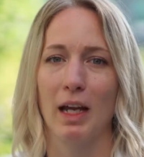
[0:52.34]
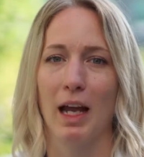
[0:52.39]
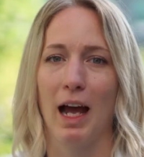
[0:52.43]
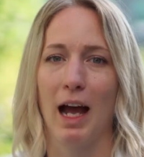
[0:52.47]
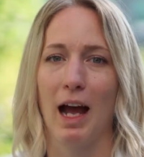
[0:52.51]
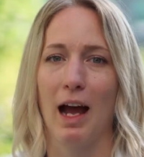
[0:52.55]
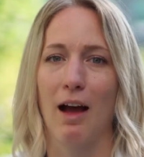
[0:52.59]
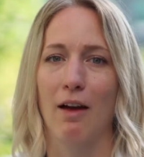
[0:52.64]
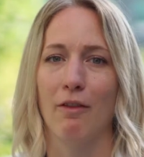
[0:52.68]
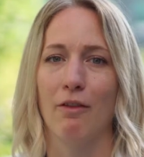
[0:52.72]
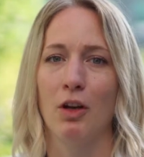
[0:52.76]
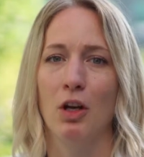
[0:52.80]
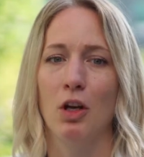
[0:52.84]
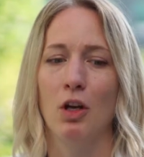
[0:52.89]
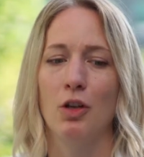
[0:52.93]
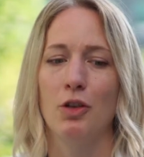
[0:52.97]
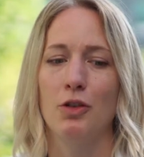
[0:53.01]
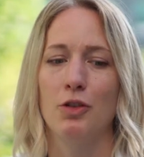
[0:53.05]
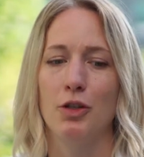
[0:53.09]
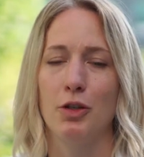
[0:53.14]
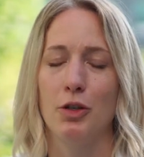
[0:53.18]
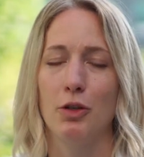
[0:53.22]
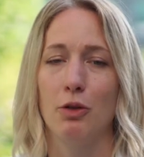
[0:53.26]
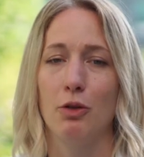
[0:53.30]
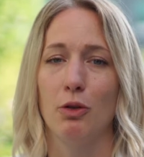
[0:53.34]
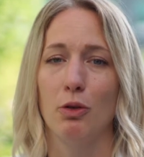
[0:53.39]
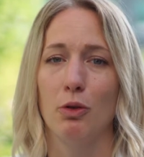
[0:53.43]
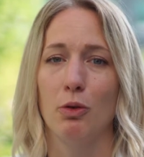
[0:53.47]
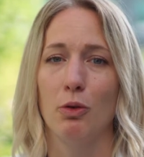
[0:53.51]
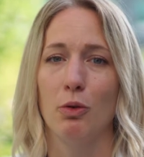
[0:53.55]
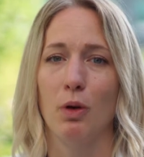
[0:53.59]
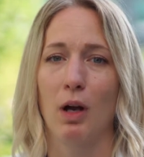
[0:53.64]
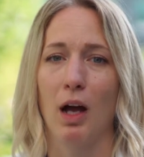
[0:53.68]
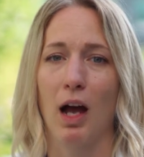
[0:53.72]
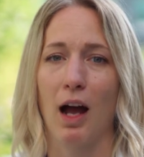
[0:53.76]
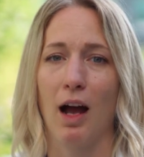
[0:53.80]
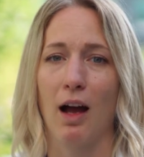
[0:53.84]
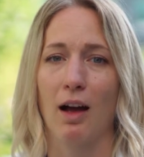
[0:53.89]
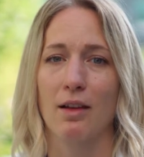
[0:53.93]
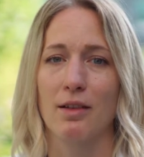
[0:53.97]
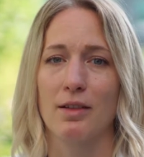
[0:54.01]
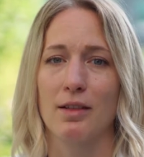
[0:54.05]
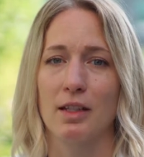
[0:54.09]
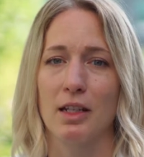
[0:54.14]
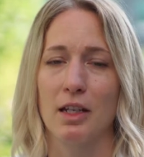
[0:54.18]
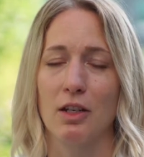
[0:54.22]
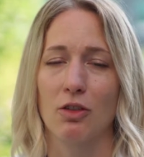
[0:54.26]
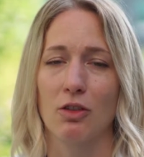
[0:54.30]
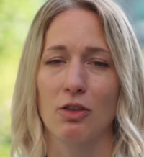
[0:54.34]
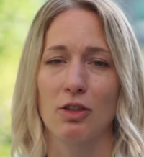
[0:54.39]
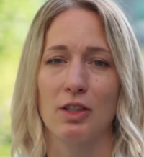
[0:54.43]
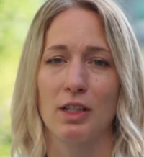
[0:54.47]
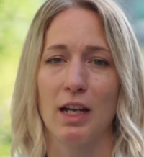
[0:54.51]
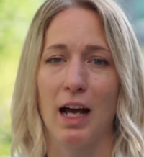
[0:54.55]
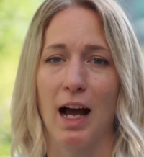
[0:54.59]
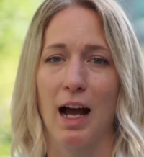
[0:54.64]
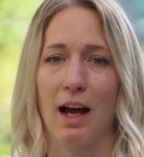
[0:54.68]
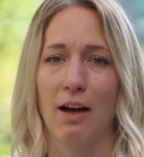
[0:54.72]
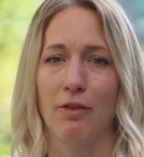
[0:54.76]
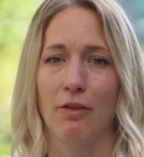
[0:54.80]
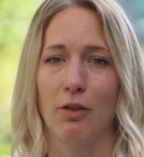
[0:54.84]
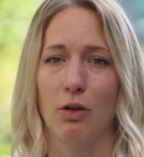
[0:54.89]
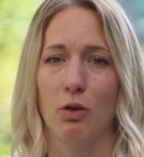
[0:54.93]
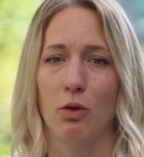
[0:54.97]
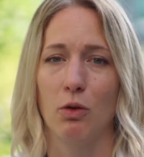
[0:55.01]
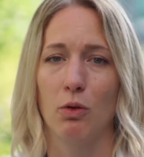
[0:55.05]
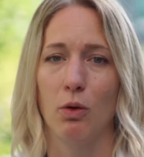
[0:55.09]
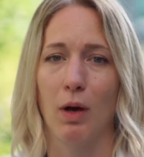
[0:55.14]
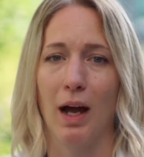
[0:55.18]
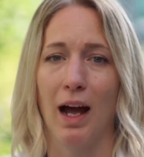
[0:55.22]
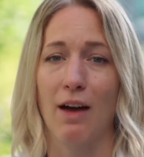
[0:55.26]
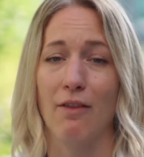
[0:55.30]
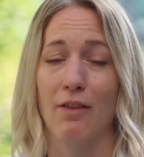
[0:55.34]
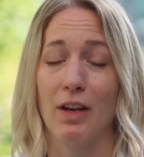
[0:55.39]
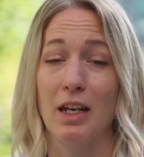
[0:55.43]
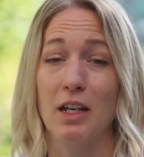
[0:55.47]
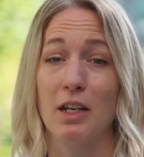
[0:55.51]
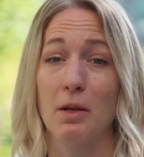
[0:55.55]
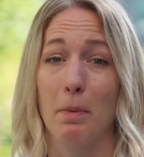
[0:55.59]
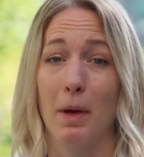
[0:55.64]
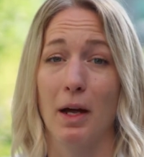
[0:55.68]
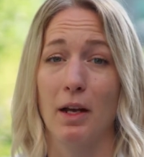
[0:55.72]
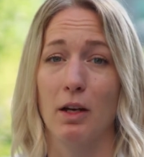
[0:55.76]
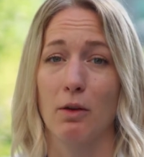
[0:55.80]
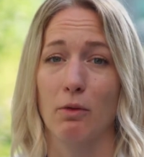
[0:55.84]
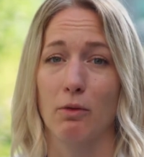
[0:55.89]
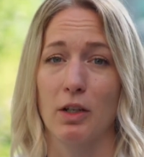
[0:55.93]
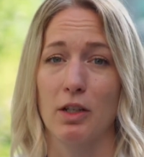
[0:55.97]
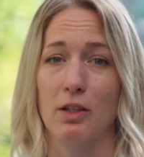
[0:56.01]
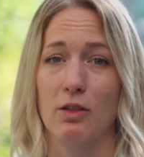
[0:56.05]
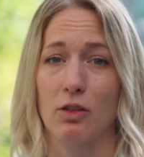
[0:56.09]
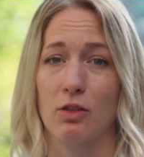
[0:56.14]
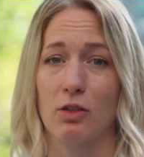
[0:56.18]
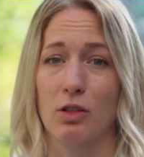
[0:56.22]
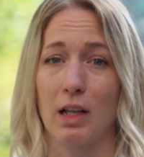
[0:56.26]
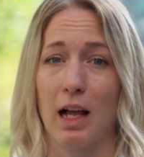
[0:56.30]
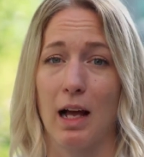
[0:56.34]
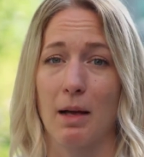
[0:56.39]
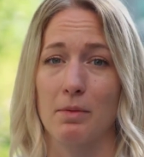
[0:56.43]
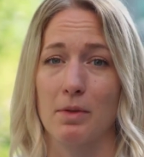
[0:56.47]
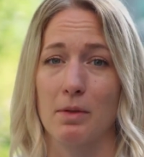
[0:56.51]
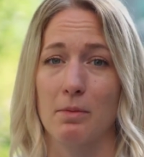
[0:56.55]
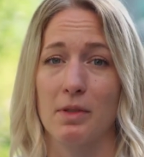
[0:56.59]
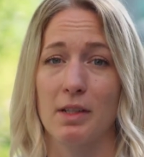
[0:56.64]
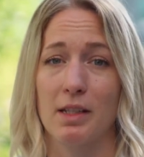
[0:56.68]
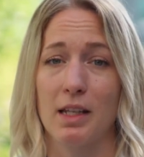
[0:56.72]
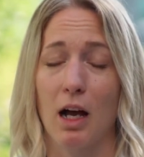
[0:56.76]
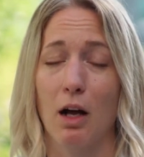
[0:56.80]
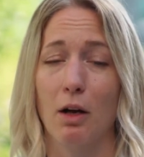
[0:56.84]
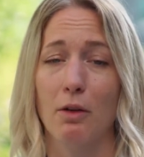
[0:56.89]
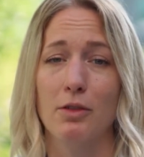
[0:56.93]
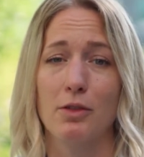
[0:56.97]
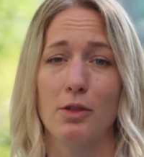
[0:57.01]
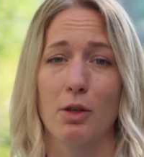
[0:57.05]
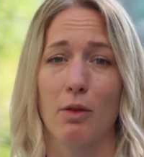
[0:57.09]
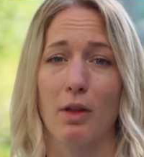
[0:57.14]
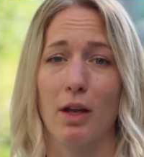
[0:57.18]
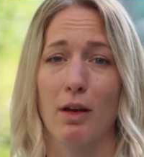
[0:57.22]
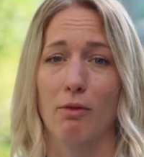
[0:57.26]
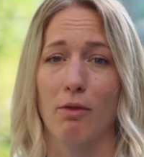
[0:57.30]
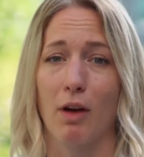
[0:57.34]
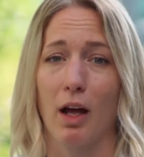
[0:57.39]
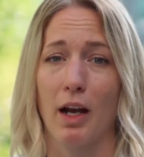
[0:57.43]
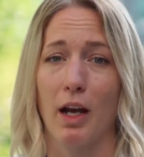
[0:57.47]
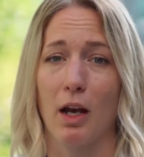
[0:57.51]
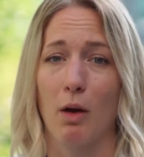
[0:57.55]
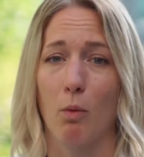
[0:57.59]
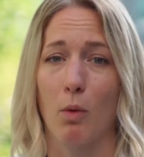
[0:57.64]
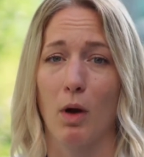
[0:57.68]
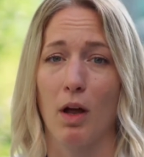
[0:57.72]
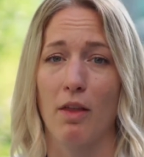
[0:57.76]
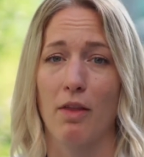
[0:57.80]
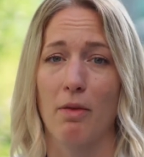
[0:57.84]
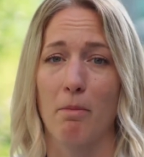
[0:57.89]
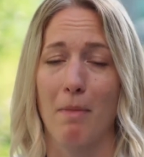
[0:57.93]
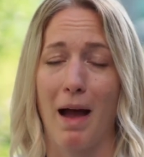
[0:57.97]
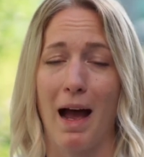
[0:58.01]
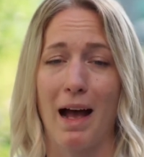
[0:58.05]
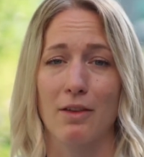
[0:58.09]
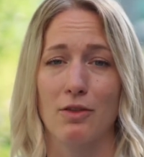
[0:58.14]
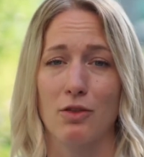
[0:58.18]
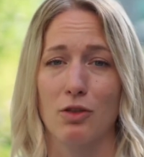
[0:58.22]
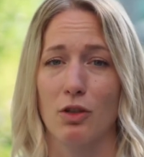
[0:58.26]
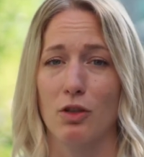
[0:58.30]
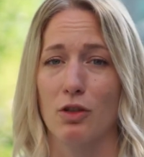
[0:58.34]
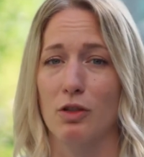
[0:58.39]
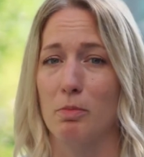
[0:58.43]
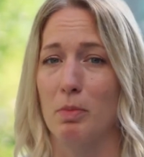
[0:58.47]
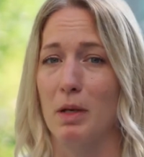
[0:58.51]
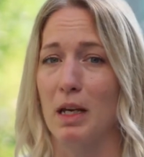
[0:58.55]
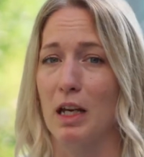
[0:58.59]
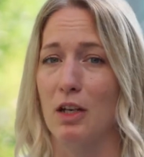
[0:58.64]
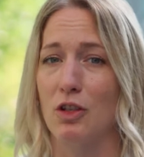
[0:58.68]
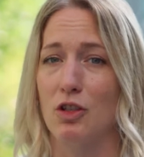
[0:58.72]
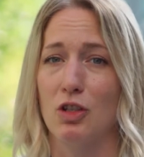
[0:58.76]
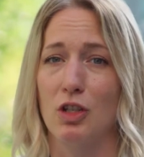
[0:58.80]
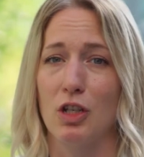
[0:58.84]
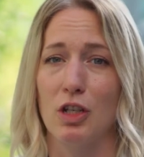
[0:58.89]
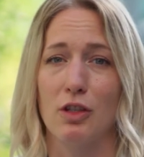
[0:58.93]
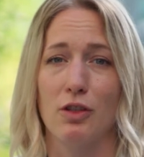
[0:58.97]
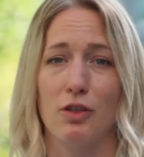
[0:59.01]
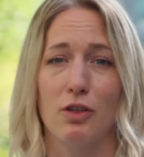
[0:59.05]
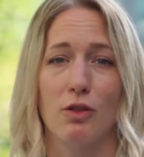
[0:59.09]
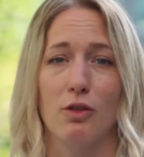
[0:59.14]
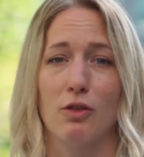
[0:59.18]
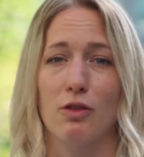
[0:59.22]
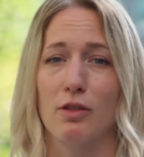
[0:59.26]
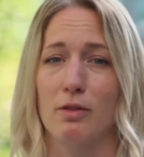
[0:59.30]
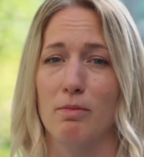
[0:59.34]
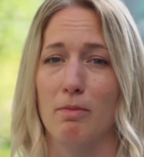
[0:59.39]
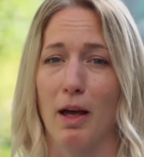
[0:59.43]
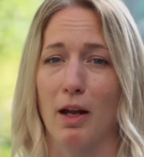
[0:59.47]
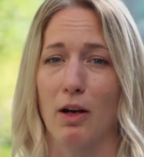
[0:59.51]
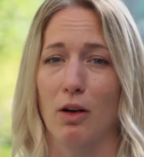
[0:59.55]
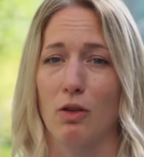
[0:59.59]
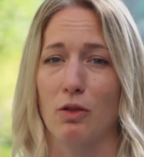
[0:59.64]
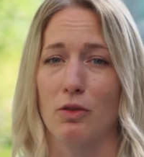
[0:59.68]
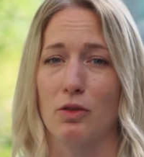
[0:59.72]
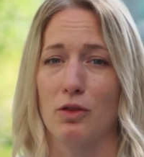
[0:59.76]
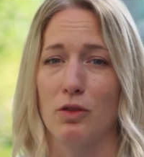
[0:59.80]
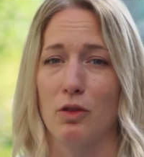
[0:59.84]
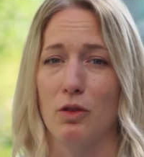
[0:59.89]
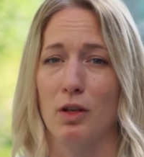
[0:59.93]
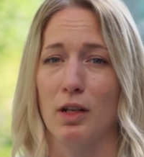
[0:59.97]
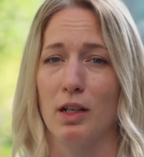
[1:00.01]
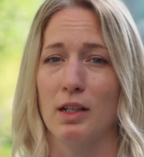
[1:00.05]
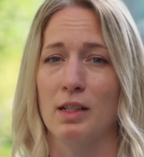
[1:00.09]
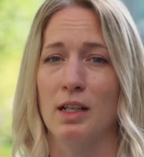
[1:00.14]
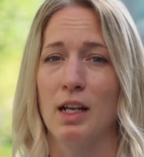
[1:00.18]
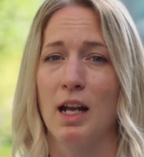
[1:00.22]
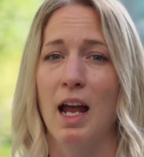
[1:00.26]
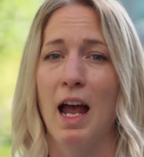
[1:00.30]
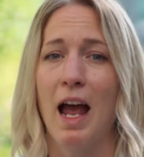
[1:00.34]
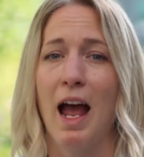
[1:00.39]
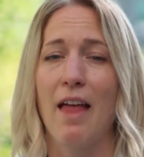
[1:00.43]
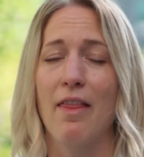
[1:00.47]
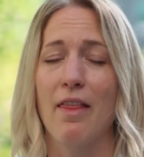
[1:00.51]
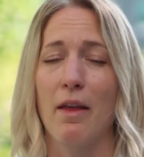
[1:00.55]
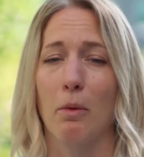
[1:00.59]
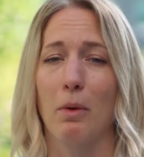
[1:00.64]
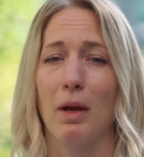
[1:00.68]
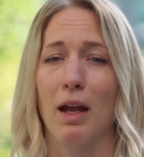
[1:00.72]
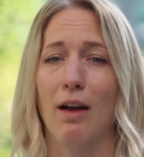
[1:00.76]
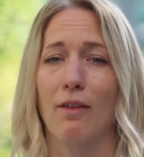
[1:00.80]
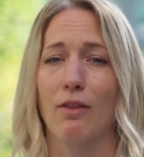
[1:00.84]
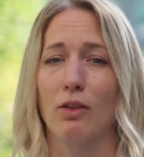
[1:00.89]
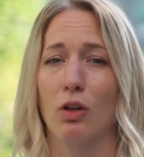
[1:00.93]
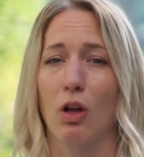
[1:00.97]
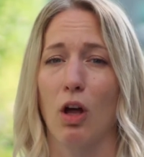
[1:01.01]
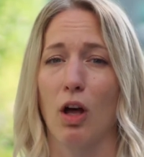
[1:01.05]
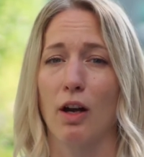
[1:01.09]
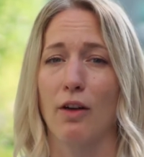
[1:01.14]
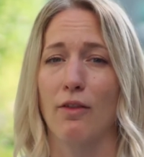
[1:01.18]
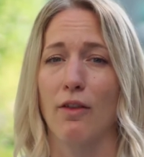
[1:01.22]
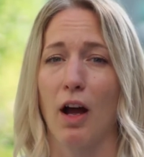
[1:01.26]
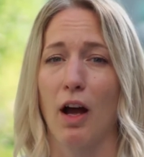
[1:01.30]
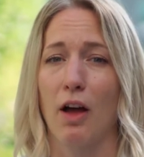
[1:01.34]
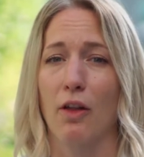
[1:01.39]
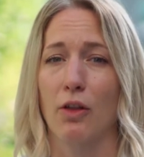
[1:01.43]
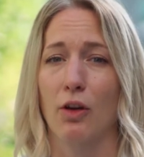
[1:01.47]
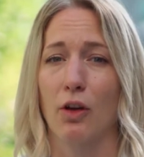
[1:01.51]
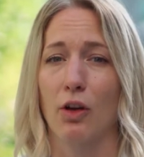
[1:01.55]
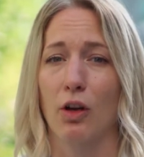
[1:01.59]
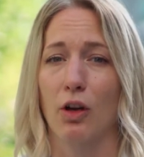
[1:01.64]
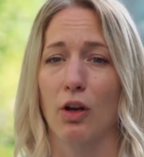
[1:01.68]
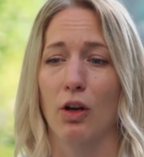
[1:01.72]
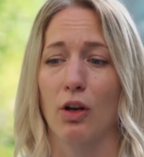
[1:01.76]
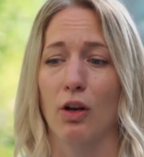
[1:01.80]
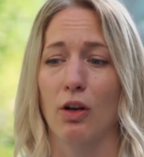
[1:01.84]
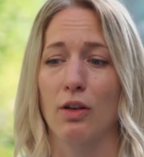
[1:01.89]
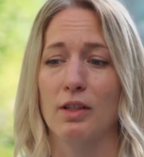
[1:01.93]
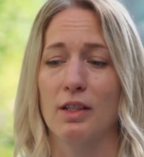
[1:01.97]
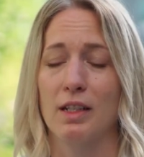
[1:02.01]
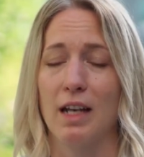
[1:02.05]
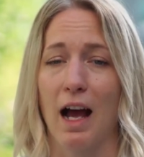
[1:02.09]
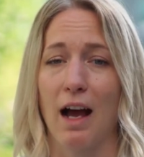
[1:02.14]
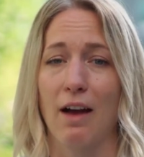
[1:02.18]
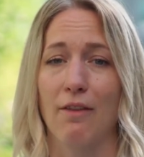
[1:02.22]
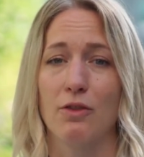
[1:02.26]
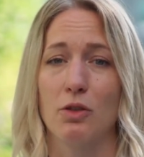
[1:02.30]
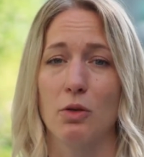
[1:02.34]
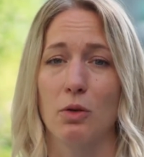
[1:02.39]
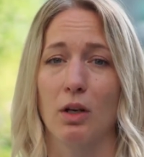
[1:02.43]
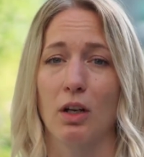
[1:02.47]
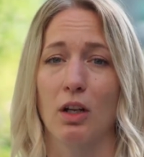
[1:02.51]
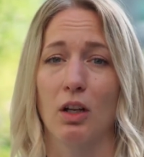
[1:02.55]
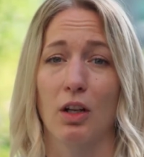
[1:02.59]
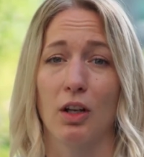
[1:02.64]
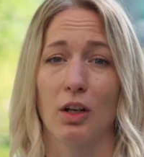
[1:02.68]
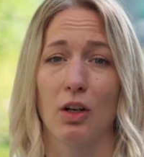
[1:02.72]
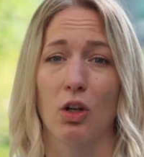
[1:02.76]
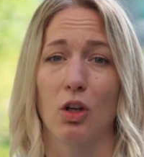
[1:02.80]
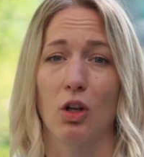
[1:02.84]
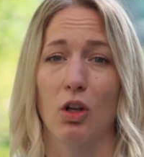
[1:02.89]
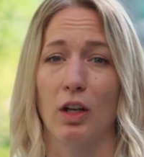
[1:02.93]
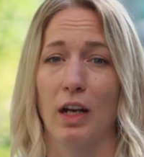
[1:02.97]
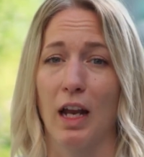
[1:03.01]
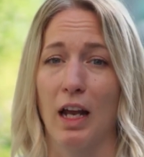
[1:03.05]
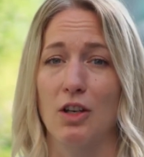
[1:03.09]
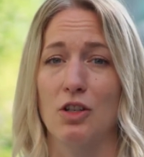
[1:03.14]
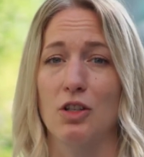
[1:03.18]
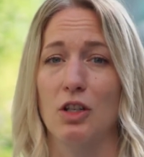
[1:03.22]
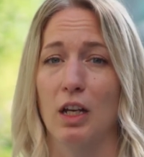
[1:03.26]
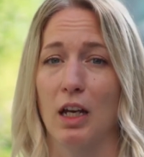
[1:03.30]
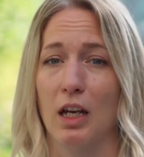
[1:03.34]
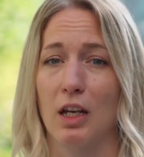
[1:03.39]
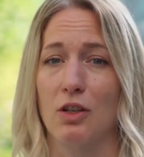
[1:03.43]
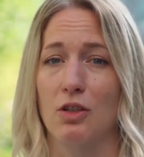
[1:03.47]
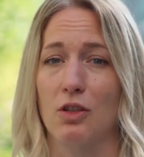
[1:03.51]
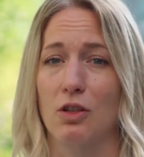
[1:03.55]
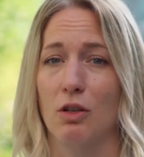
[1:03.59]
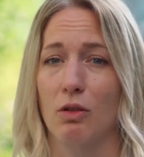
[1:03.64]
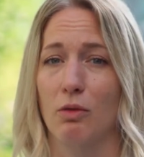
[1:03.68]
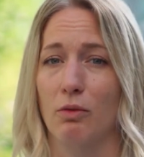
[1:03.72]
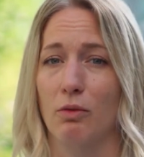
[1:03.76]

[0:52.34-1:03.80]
have two senior staff who have independent research labs themselves, so they run it with master's, PhD students, medical students, and then we have a lot of other staff doing clinical and educational